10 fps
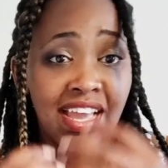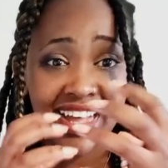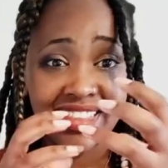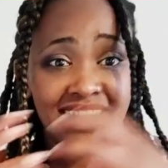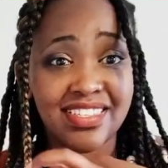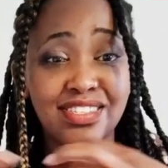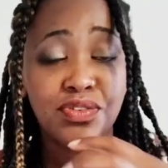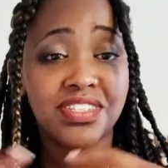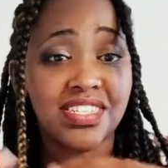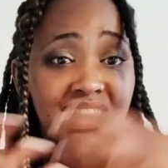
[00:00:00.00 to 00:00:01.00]
and this is
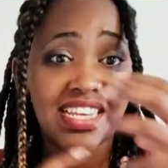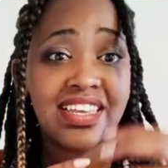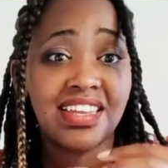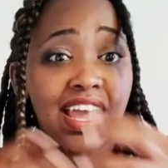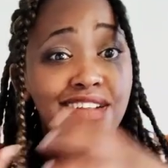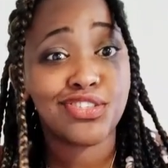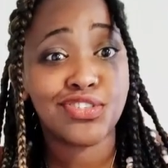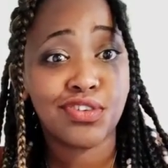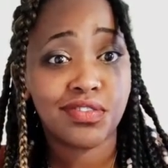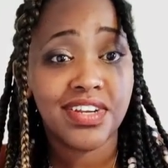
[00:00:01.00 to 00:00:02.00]
going to take it and
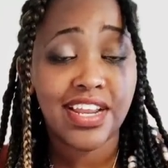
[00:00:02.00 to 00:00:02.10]
store it,